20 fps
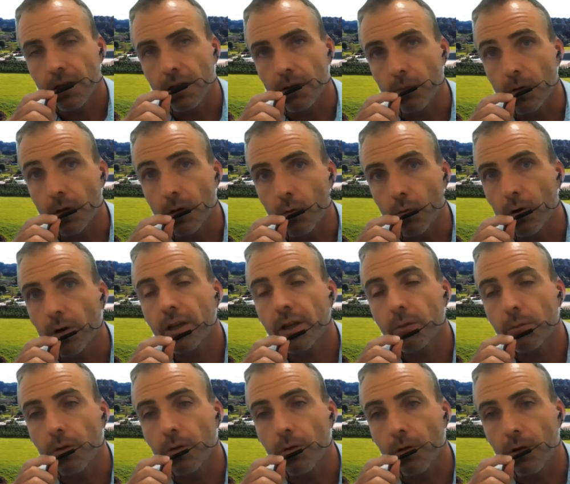And we're
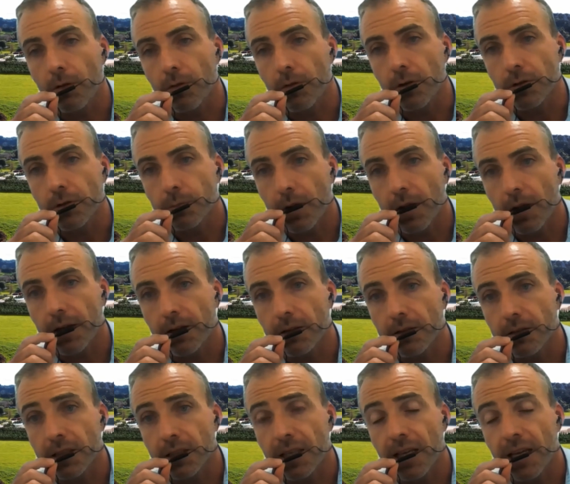working with all of those
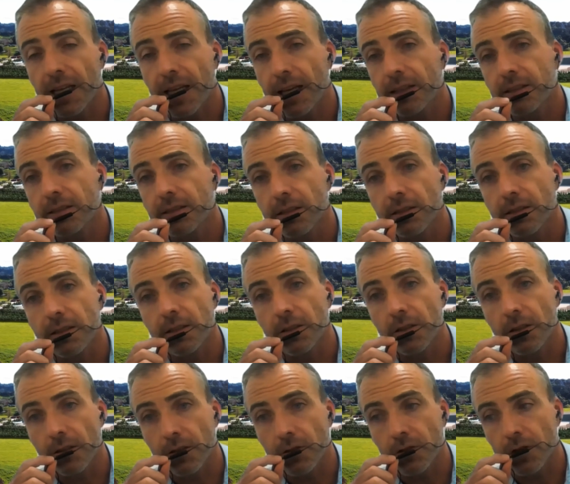players to gain access
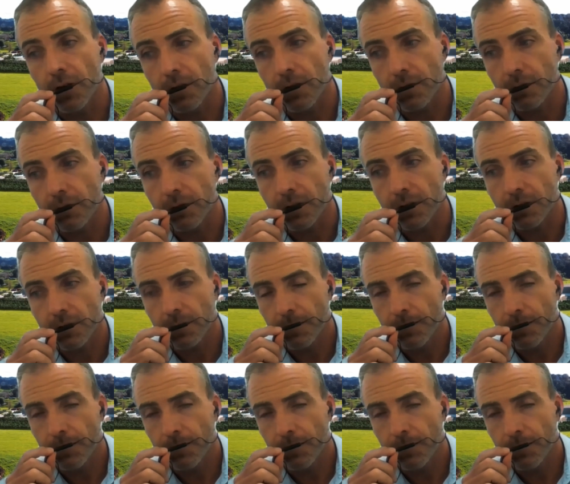into other geographies.